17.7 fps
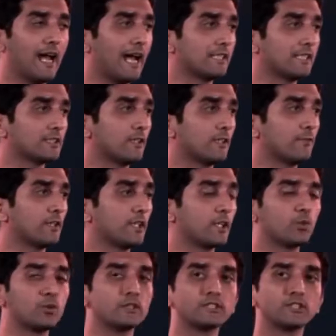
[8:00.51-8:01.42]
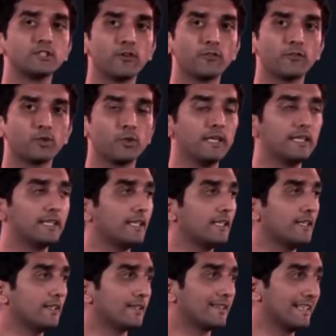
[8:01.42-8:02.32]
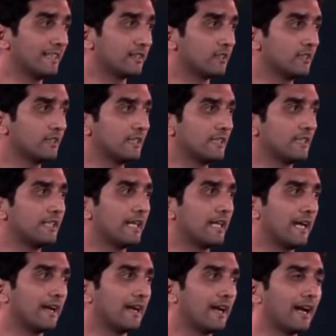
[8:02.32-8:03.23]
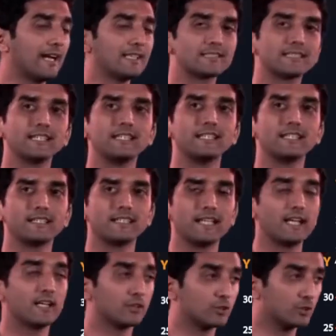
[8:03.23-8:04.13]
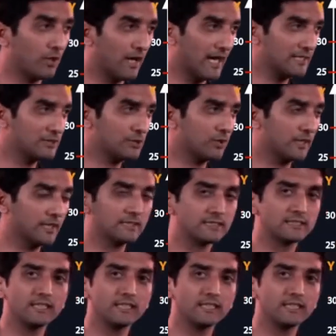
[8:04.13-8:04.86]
has a frequency of 20, then 30, and lastly 10. So as you can